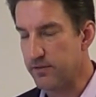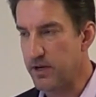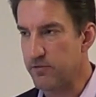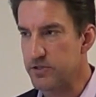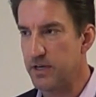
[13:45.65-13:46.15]
I've
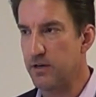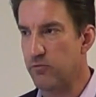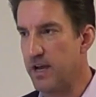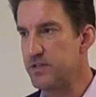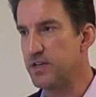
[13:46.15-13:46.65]
never seen a
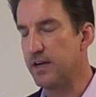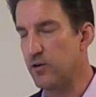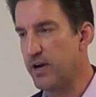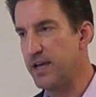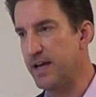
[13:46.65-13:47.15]
racing
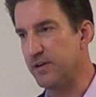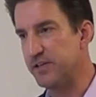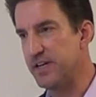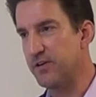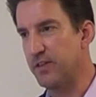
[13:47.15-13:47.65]

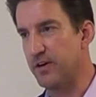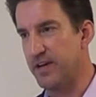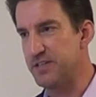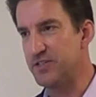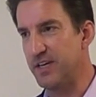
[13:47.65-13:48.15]
greyhound tear their
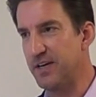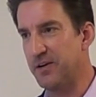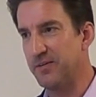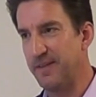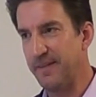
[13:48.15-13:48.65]

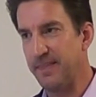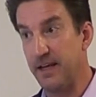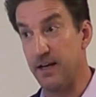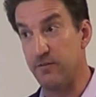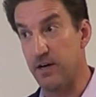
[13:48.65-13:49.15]
ACL.
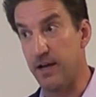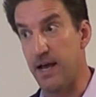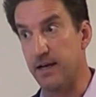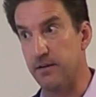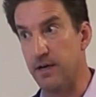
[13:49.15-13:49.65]
They get a very active